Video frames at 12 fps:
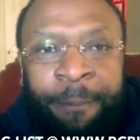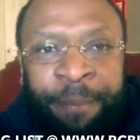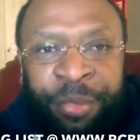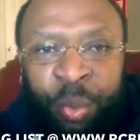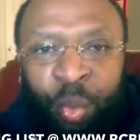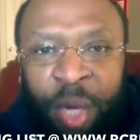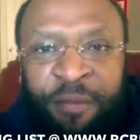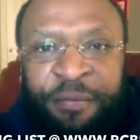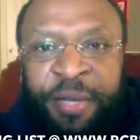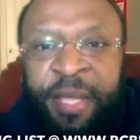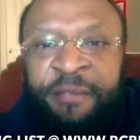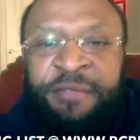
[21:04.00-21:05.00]
through
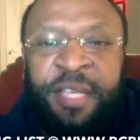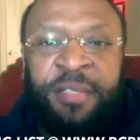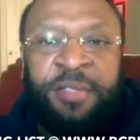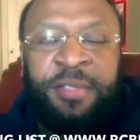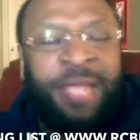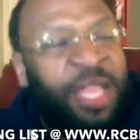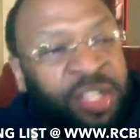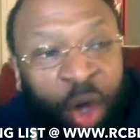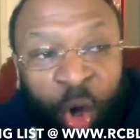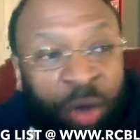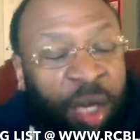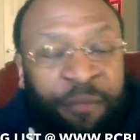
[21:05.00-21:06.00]
unforgiveness. That's all
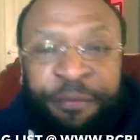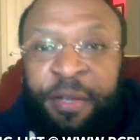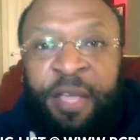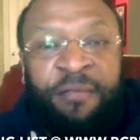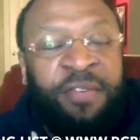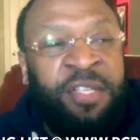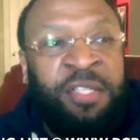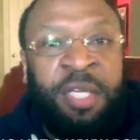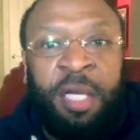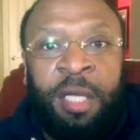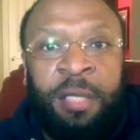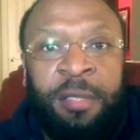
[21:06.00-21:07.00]
unforgiveness
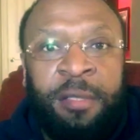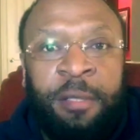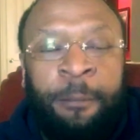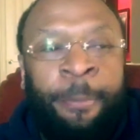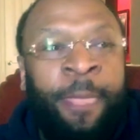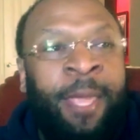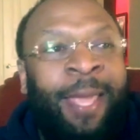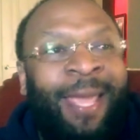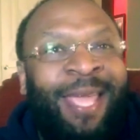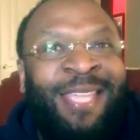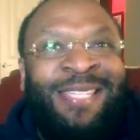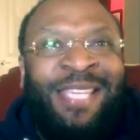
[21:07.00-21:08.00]
does,
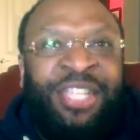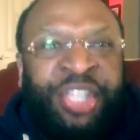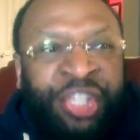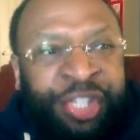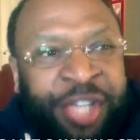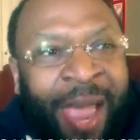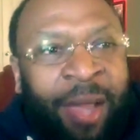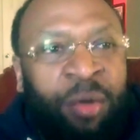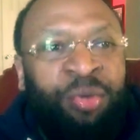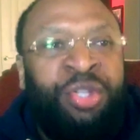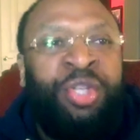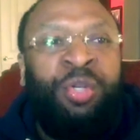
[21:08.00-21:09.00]
is it shackles
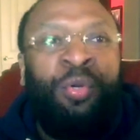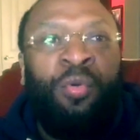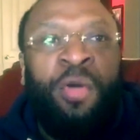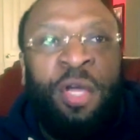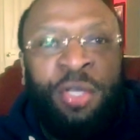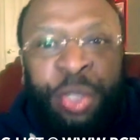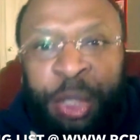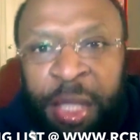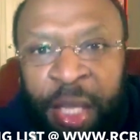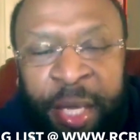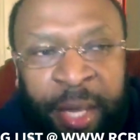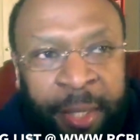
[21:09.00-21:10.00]
you to the
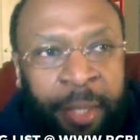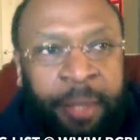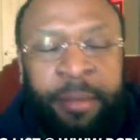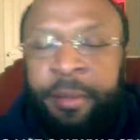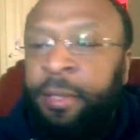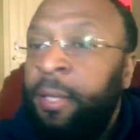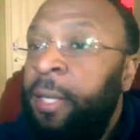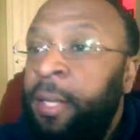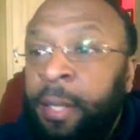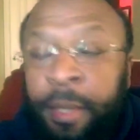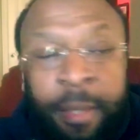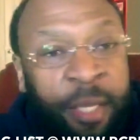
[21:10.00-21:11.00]
gutter.
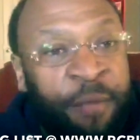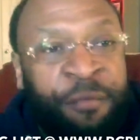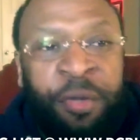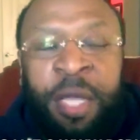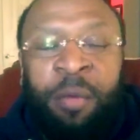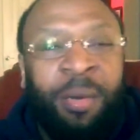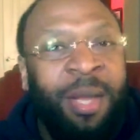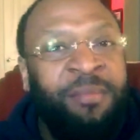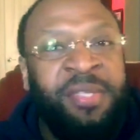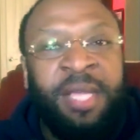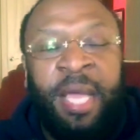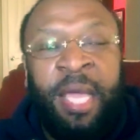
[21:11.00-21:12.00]
If you hear what I'm
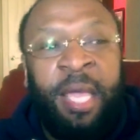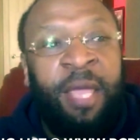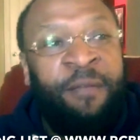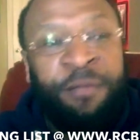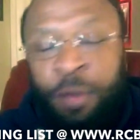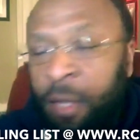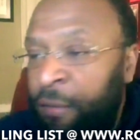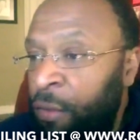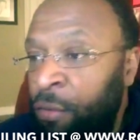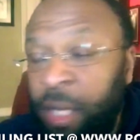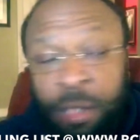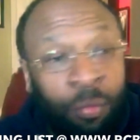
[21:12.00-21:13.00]
saying, if you
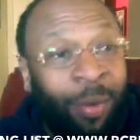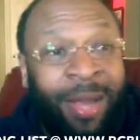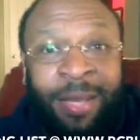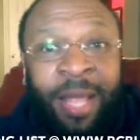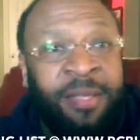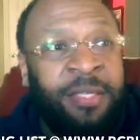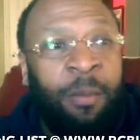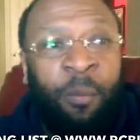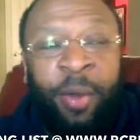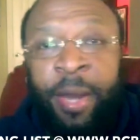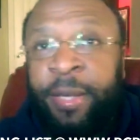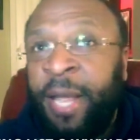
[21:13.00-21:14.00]
need to write that somewhere.
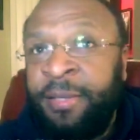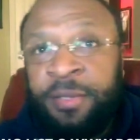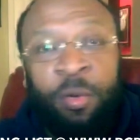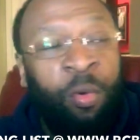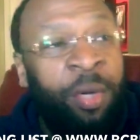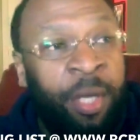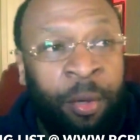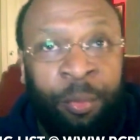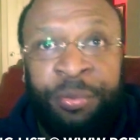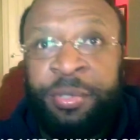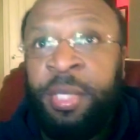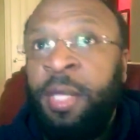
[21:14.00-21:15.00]
That's the Holy Ghost.
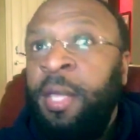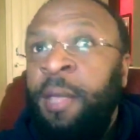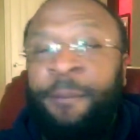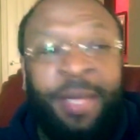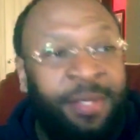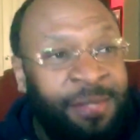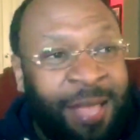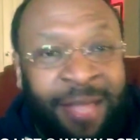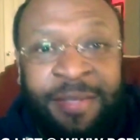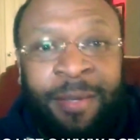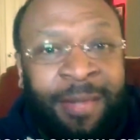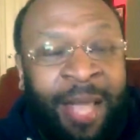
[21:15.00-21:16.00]
Because that's
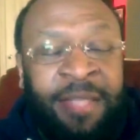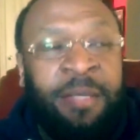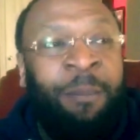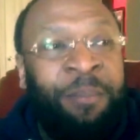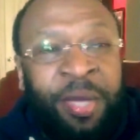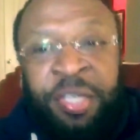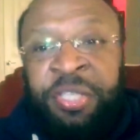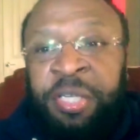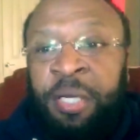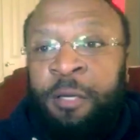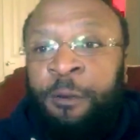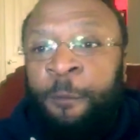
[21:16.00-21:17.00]
a picture
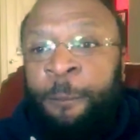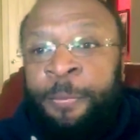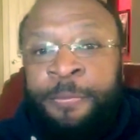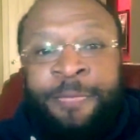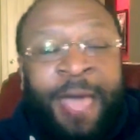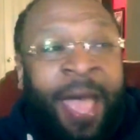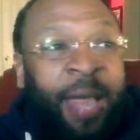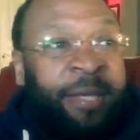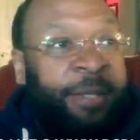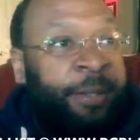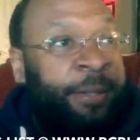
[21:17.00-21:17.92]
that